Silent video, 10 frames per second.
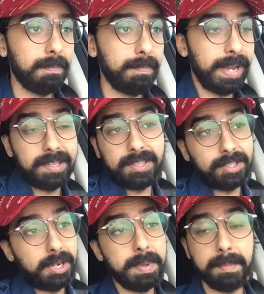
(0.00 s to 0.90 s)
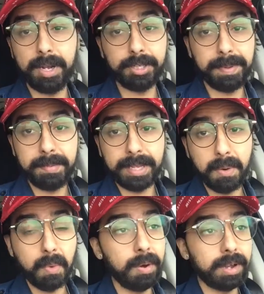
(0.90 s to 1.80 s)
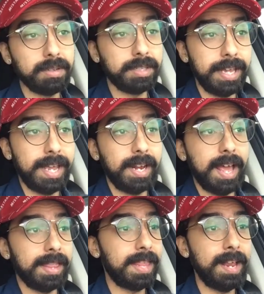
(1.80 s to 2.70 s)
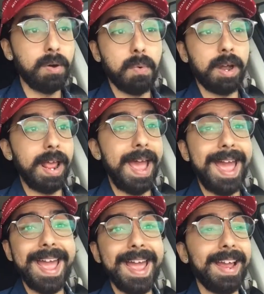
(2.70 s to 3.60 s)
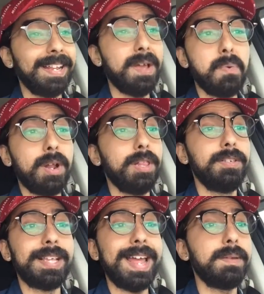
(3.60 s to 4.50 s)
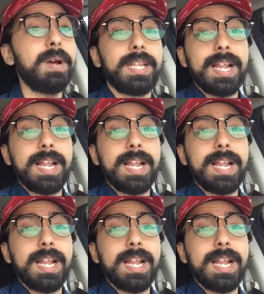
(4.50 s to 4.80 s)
Because there's gonna be a bunch of people that won't go see it, and they don't want, and they don't want to lose any money.